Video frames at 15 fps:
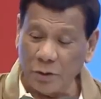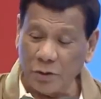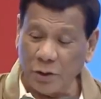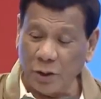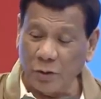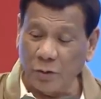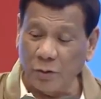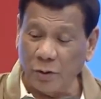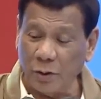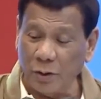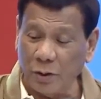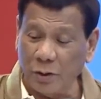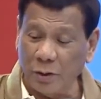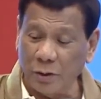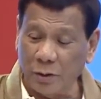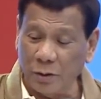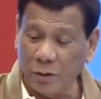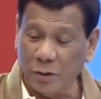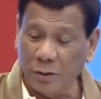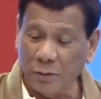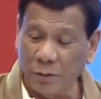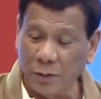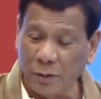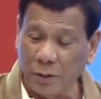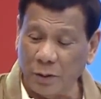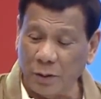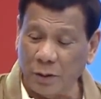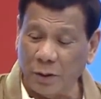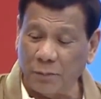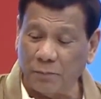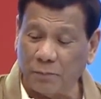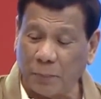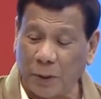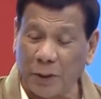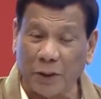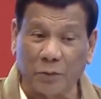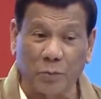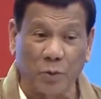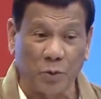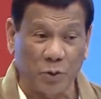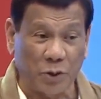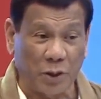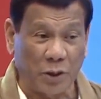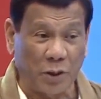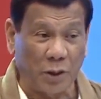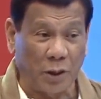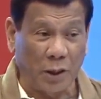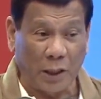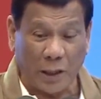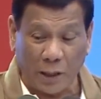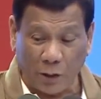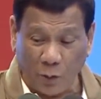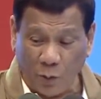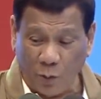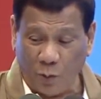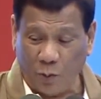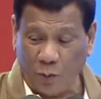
sinong ipalit mo si Alejano?